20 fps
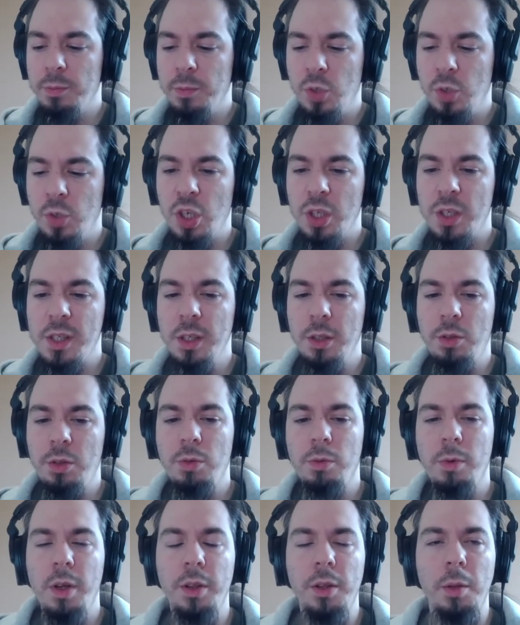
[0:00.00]
just need
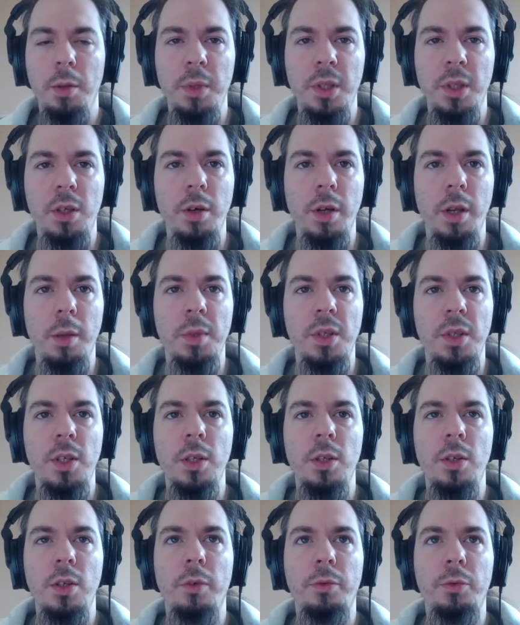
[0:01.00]
to run the Bitcoin
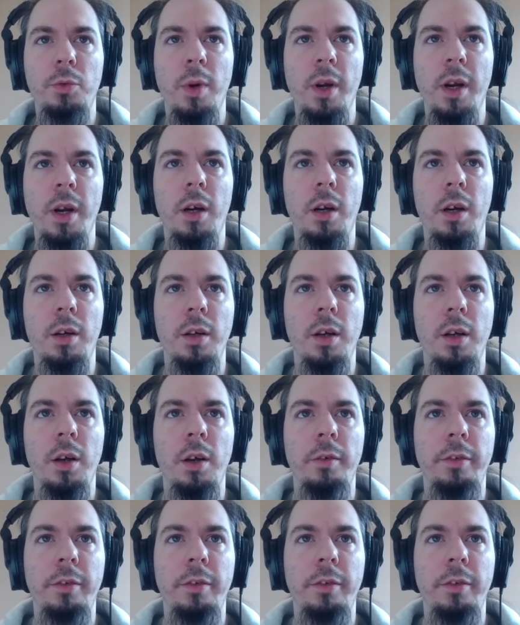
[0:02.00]
ABC software